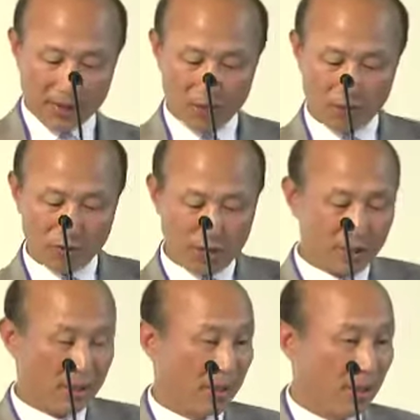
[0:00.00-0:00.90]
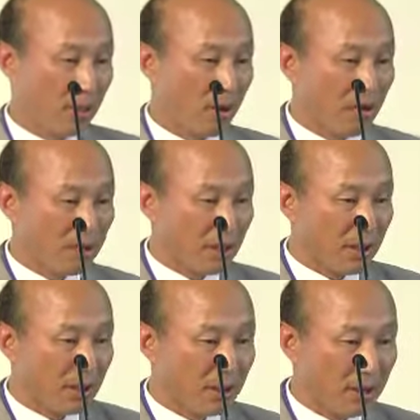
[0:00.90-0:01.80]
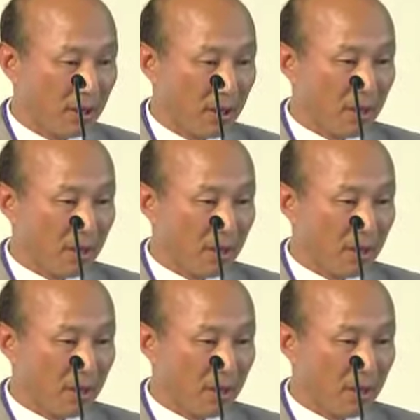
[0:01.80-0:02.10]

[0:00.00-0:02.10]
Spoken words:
by using the constant